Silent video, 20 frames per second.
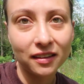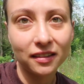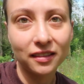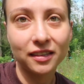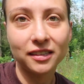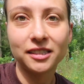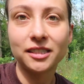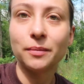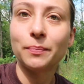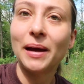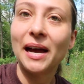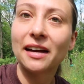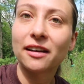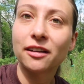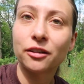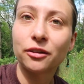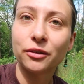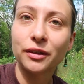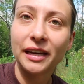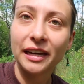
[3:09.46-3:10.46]
The
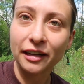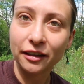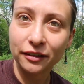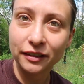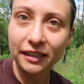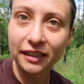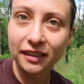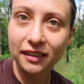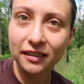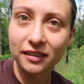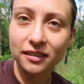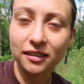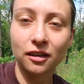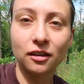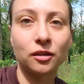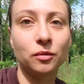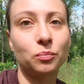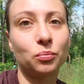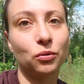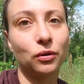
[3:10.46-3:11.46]
tobacco carries
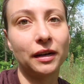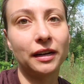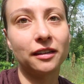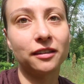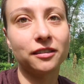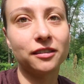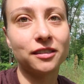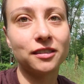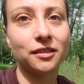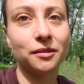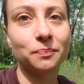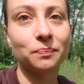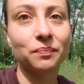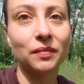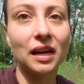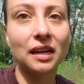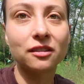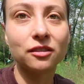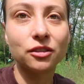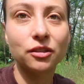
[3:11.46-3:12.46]
our prayers,
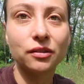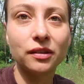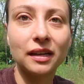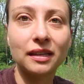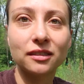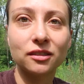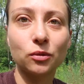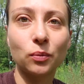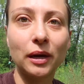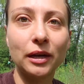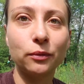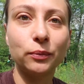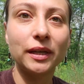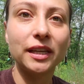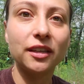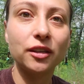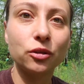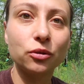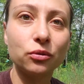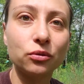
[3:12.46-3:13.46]
and so that's why we
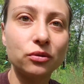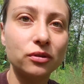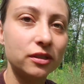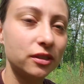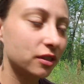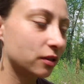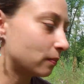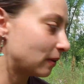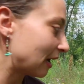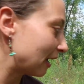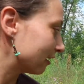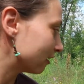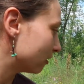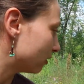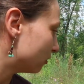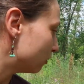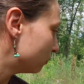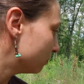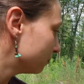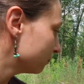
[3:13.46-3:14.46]
use
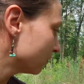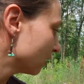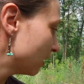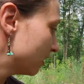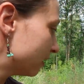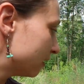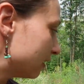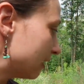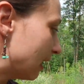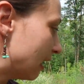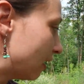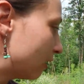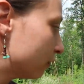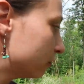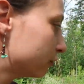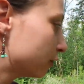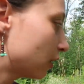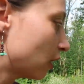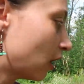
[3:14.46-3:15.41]
tobacco. Now for